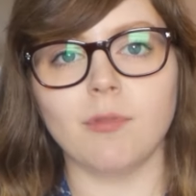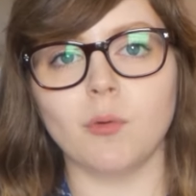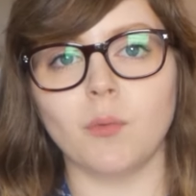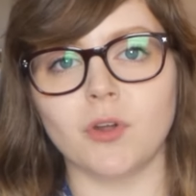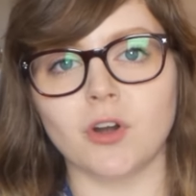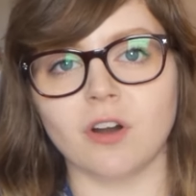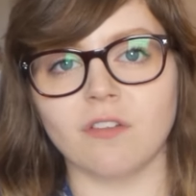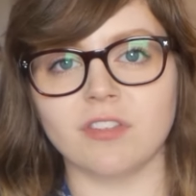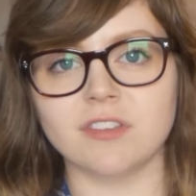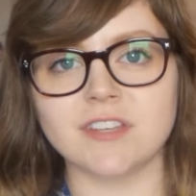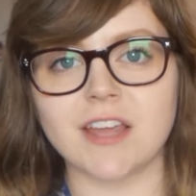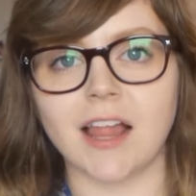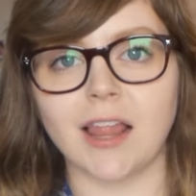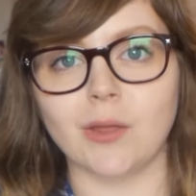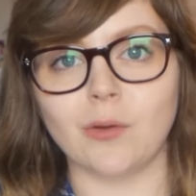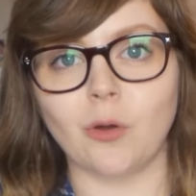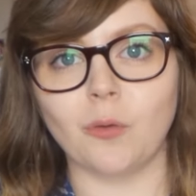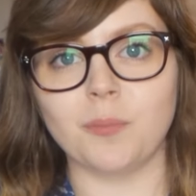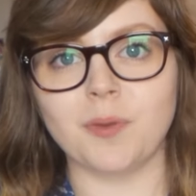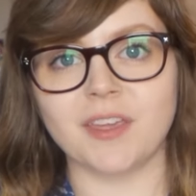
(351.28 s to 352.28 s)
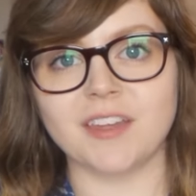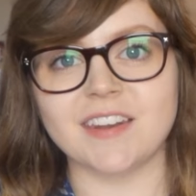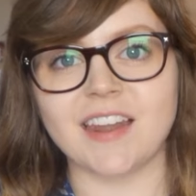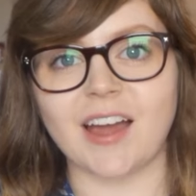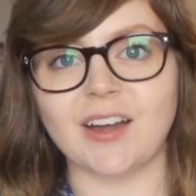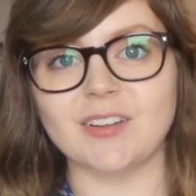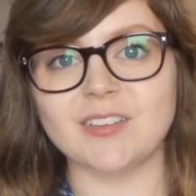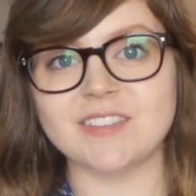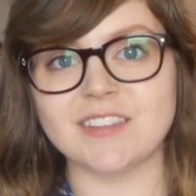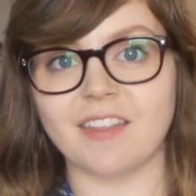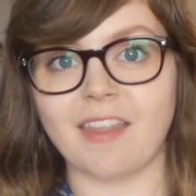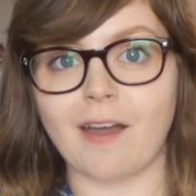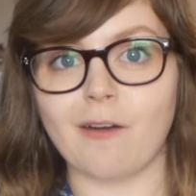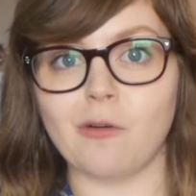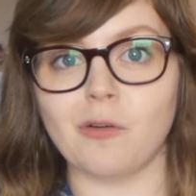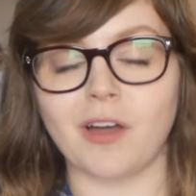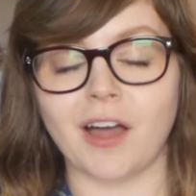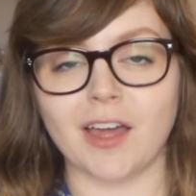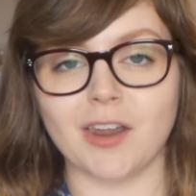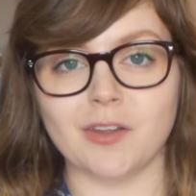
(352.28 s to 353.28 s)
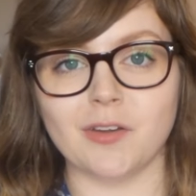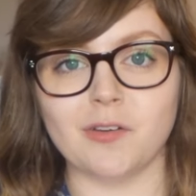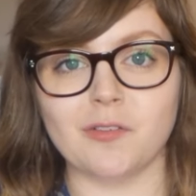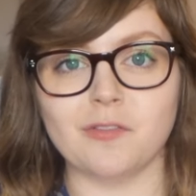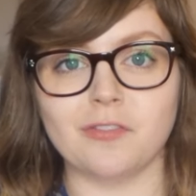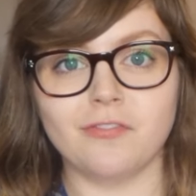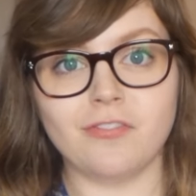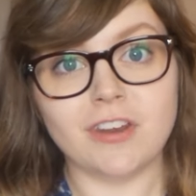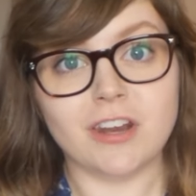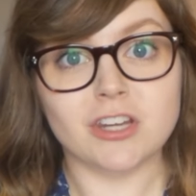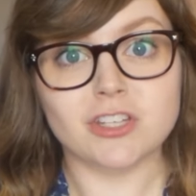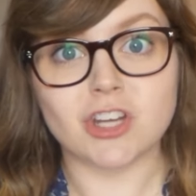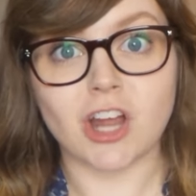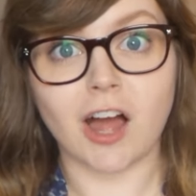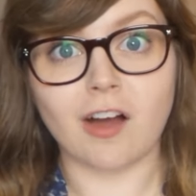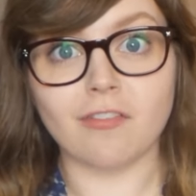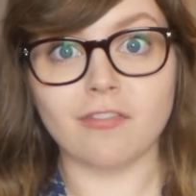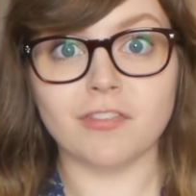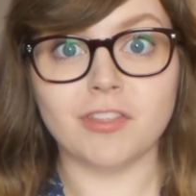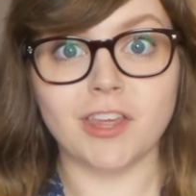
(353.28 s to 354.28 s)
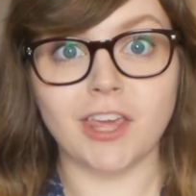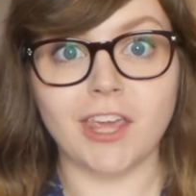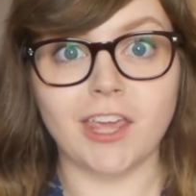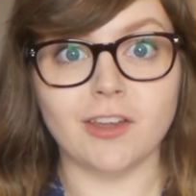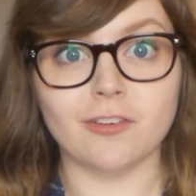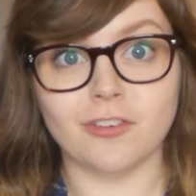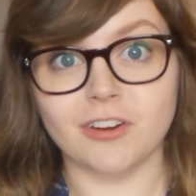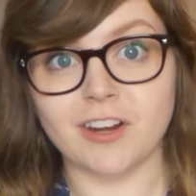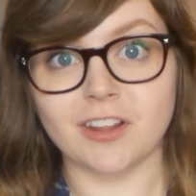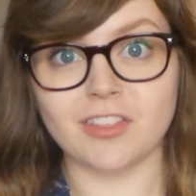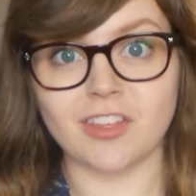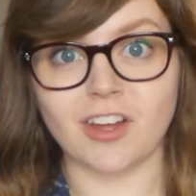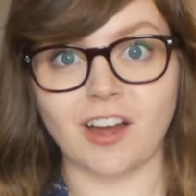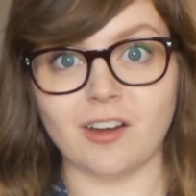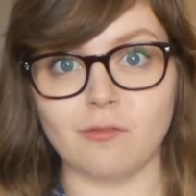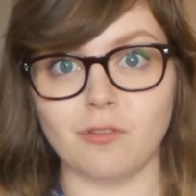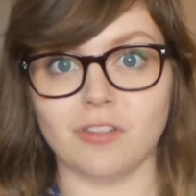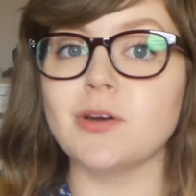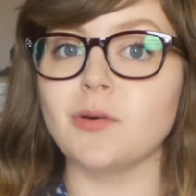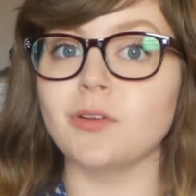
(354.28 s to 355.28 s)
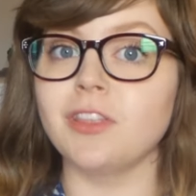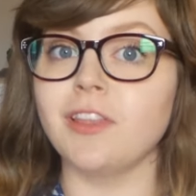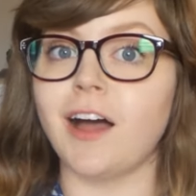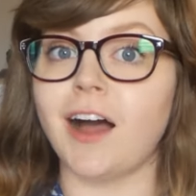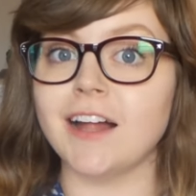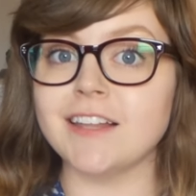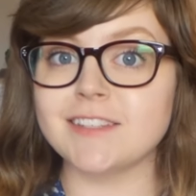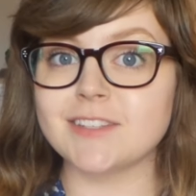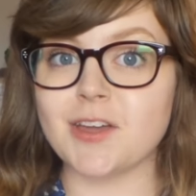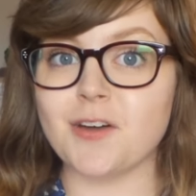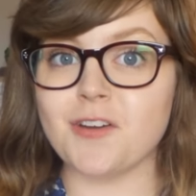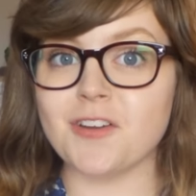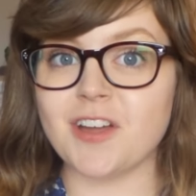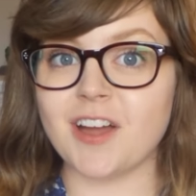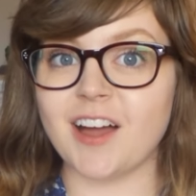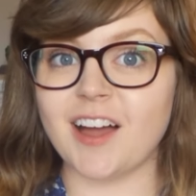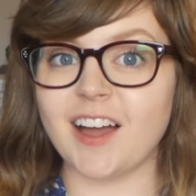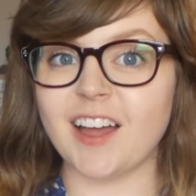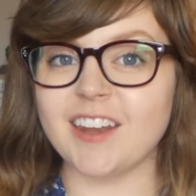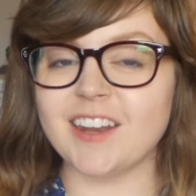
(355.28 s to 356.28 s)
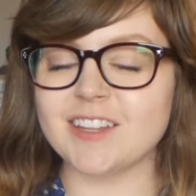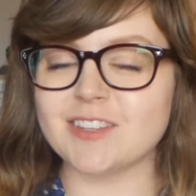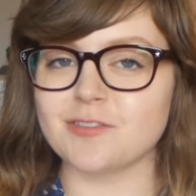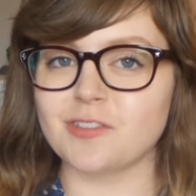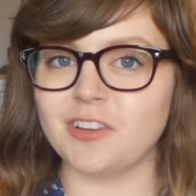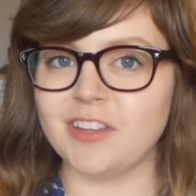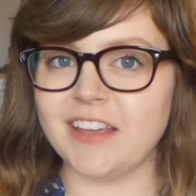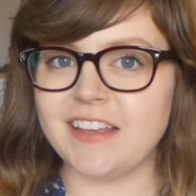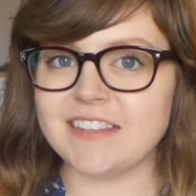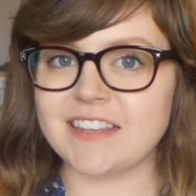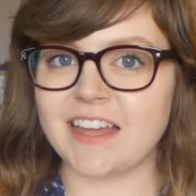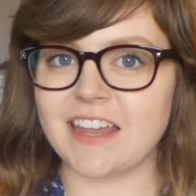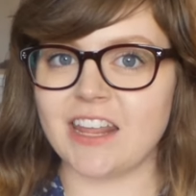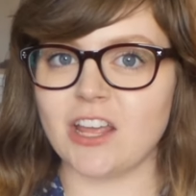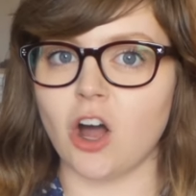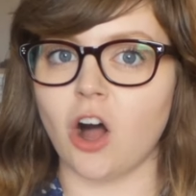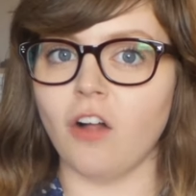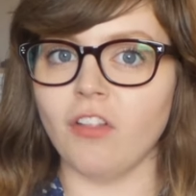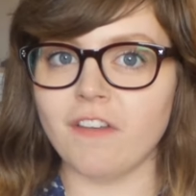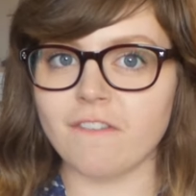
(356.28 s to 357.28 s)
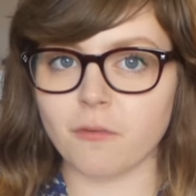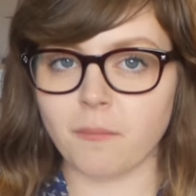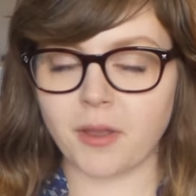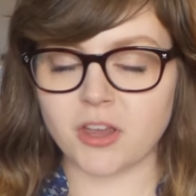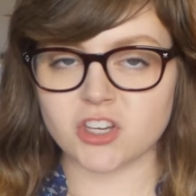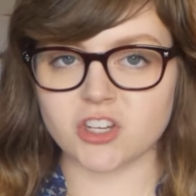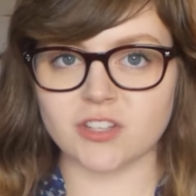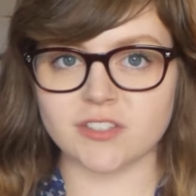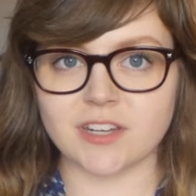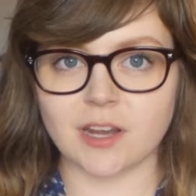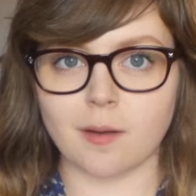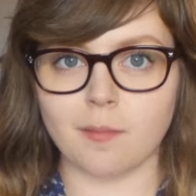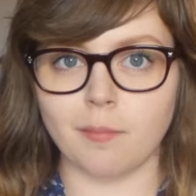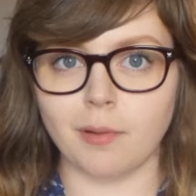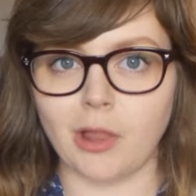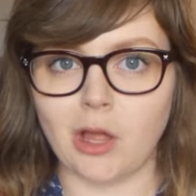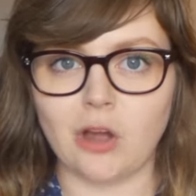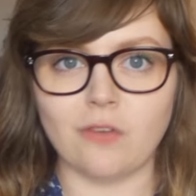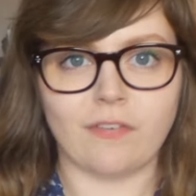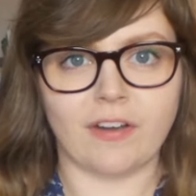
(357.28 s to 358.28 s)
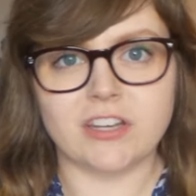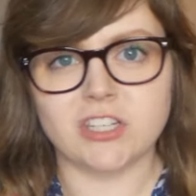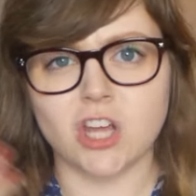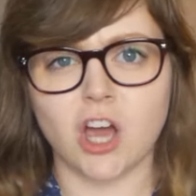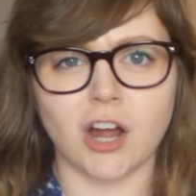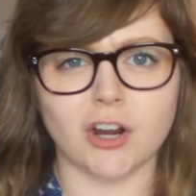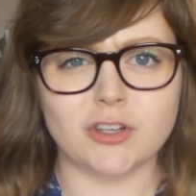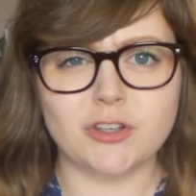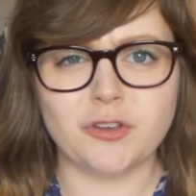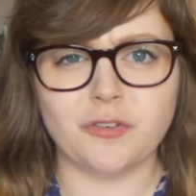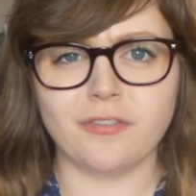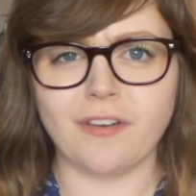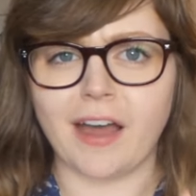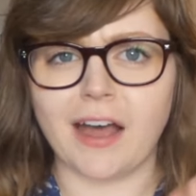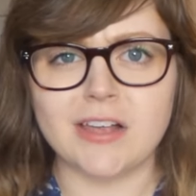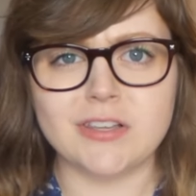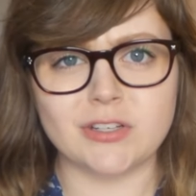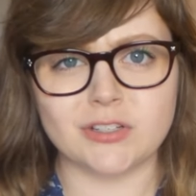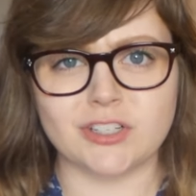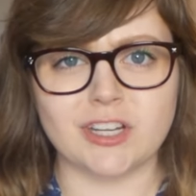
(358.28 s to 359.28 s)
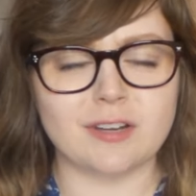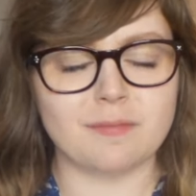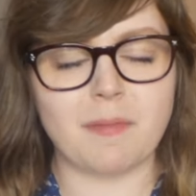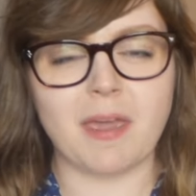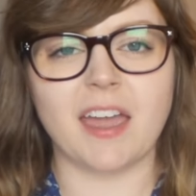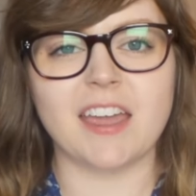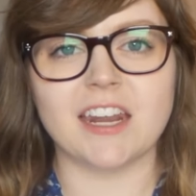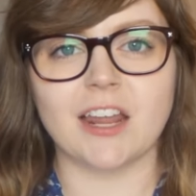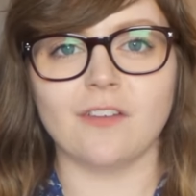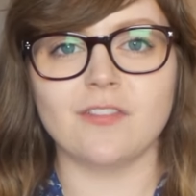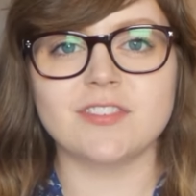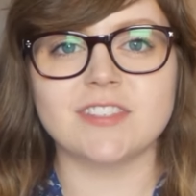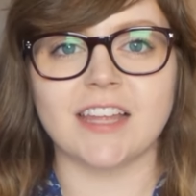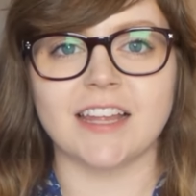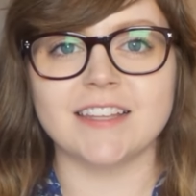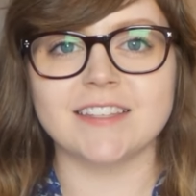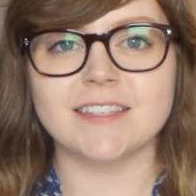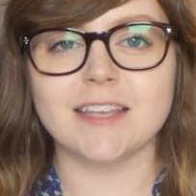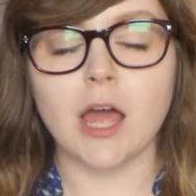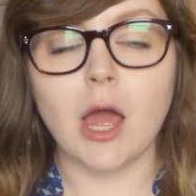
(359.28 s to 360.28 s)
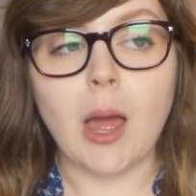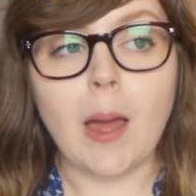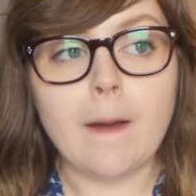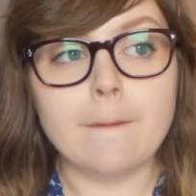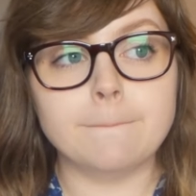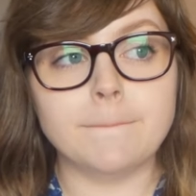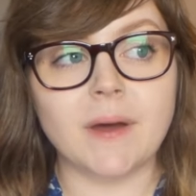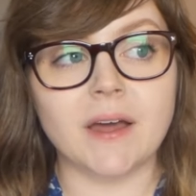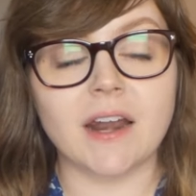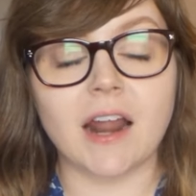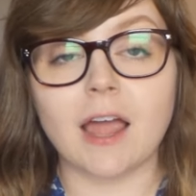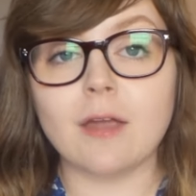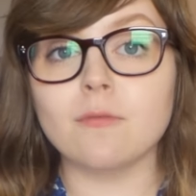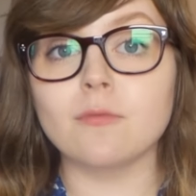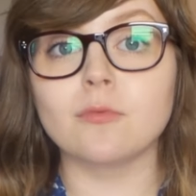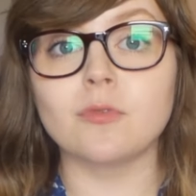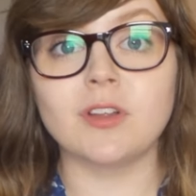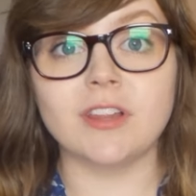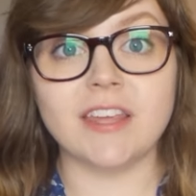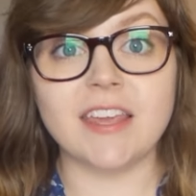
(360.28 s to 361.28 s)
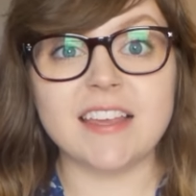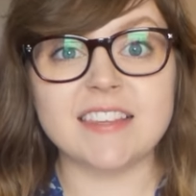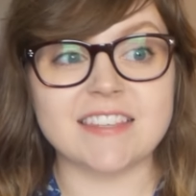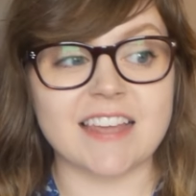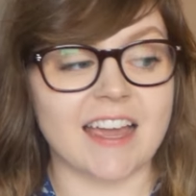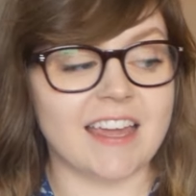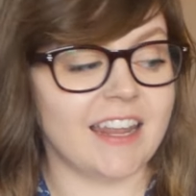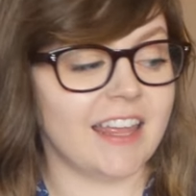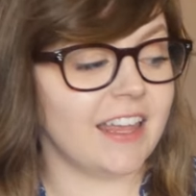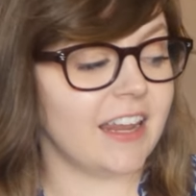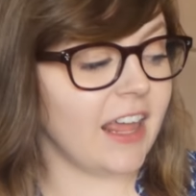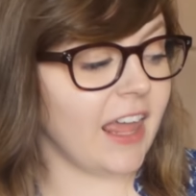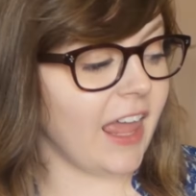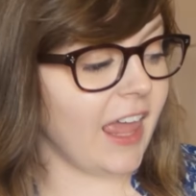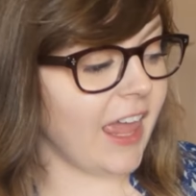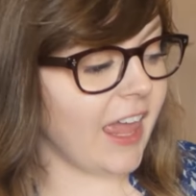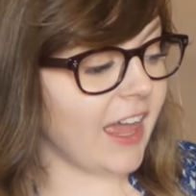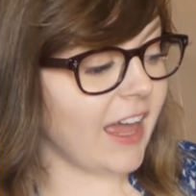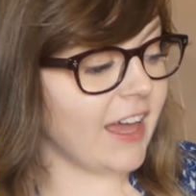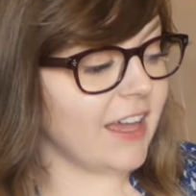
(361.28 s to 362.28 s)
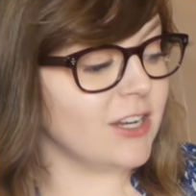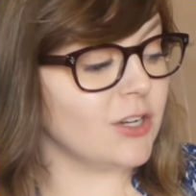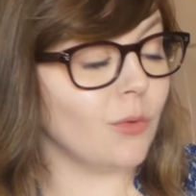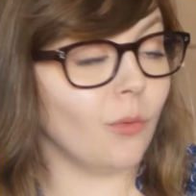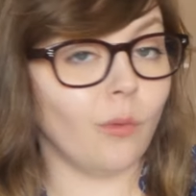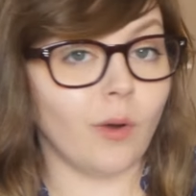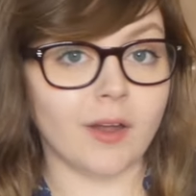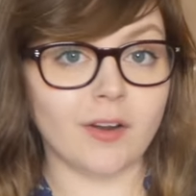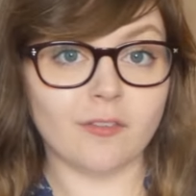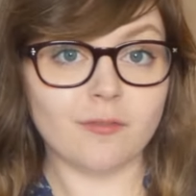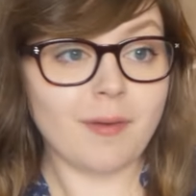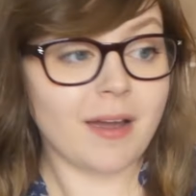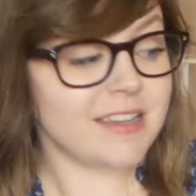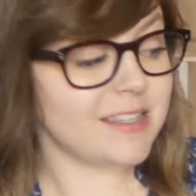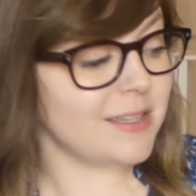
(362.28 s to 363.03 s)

the winner of The Telling will be announced, and that will kind of finish off the readathon. So lots going on. It's really exciting. All the information is down below if I talked too fast or didn't make enough sense. But I'm really excited, and one of